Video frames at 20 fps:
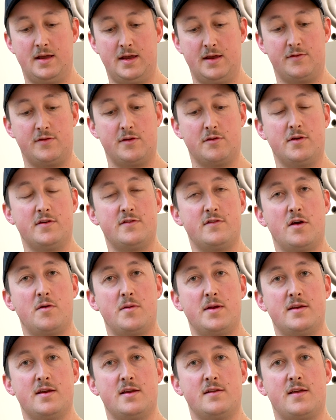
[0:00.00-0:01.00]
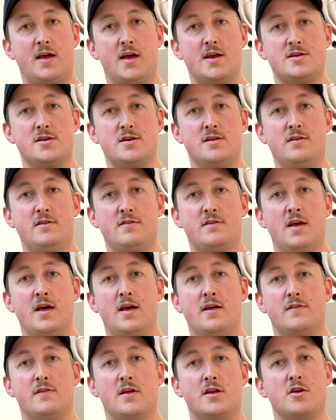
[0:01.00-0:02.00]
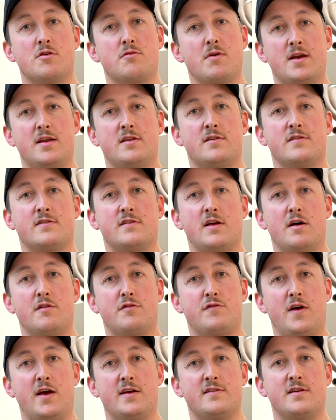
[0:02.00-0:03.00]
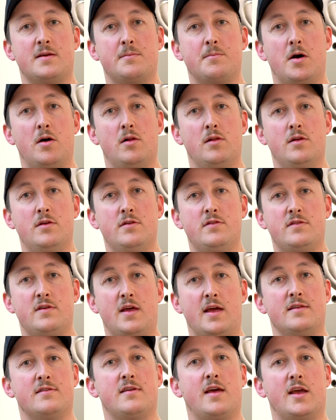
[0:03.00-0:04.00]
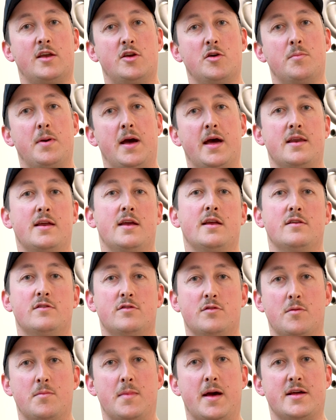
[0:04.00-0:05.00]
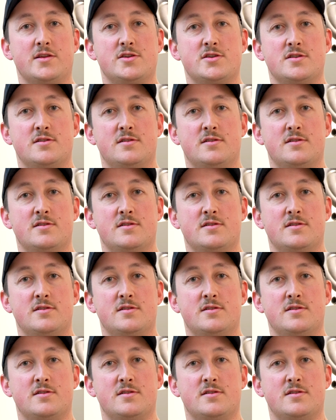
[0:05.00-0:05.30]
If there is no indentations, then you're ready to start facing bowlers and take your bat into a match.